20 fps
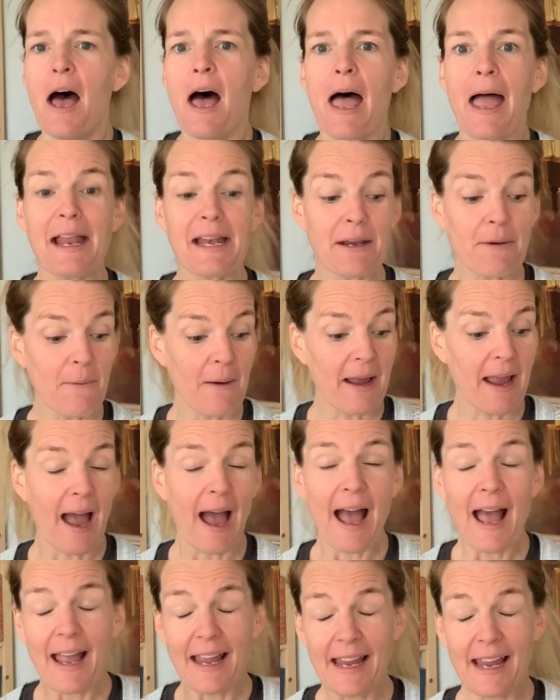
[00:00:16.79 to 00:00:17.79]
Anyway,
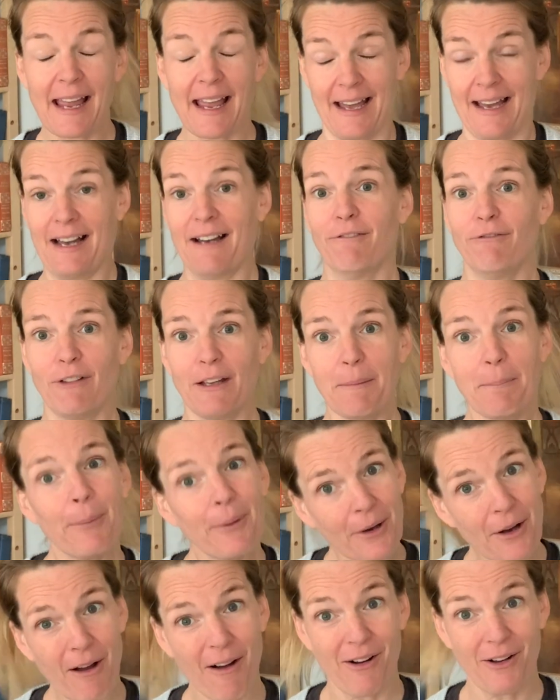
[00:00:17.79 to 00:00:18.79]
I have a
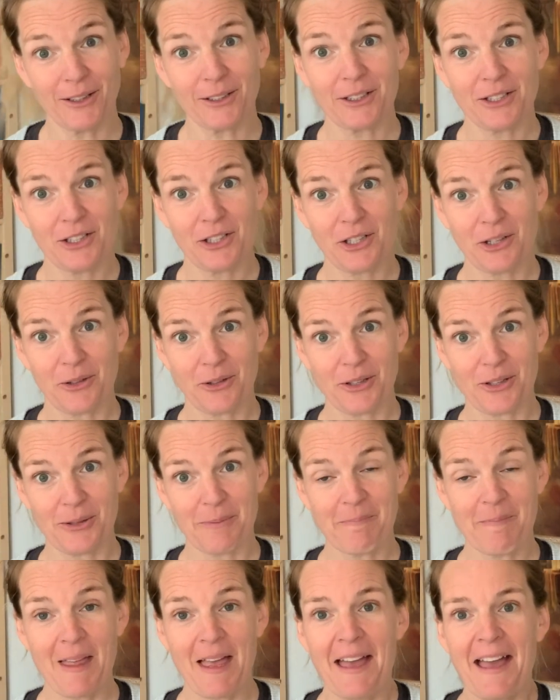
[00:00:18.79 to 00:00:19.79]
book haul to show you,
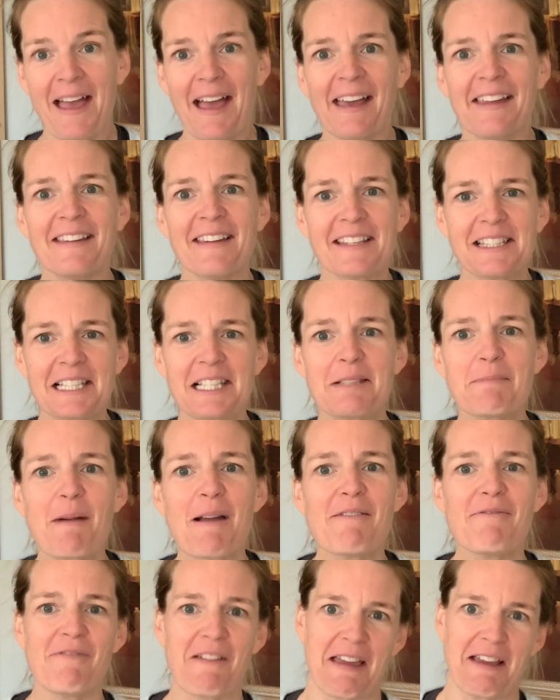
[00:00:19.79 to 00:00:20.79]
and this is
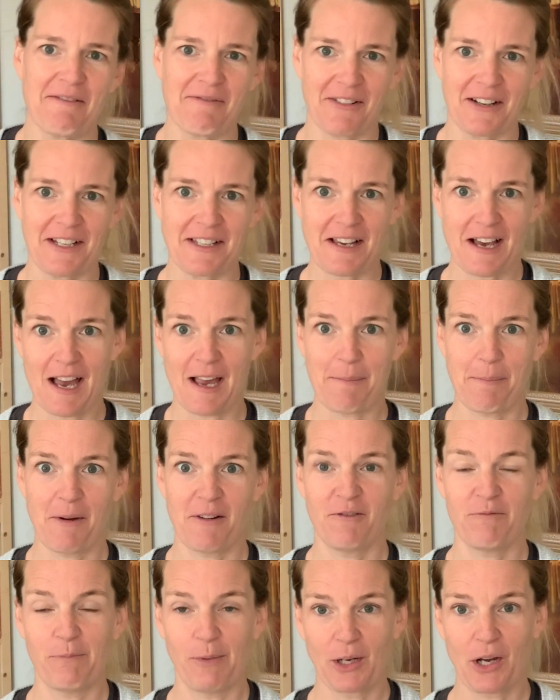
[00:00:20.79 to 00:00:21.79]
my favorite type
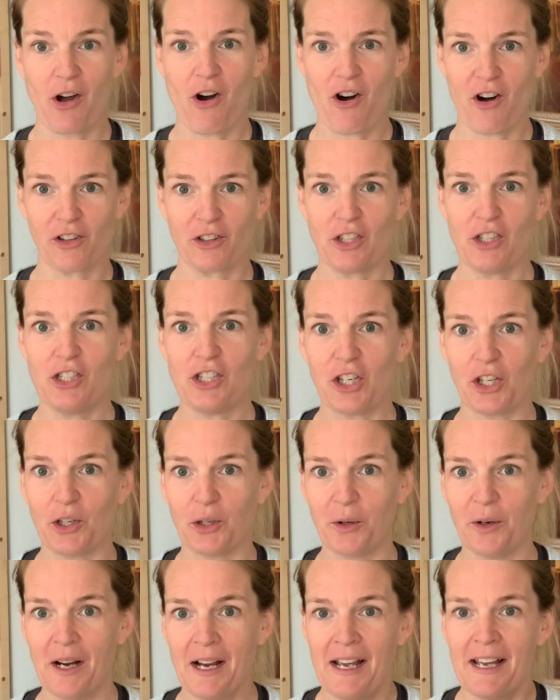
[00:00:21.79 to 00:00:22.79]
of book haul to
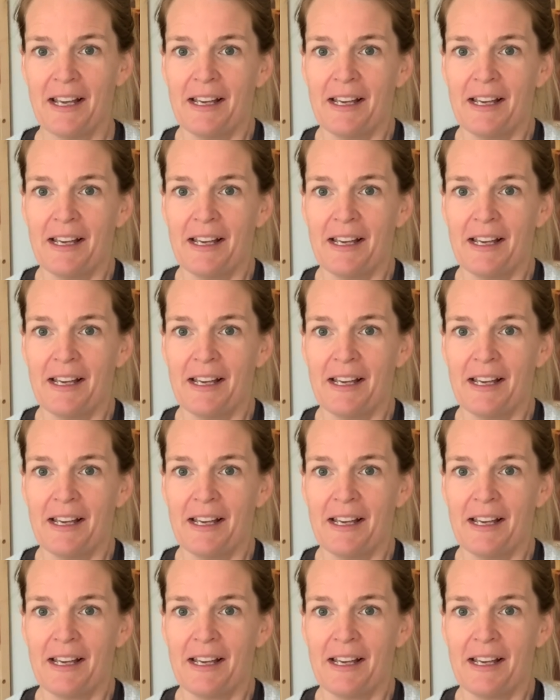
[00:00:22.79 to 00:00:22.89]
do.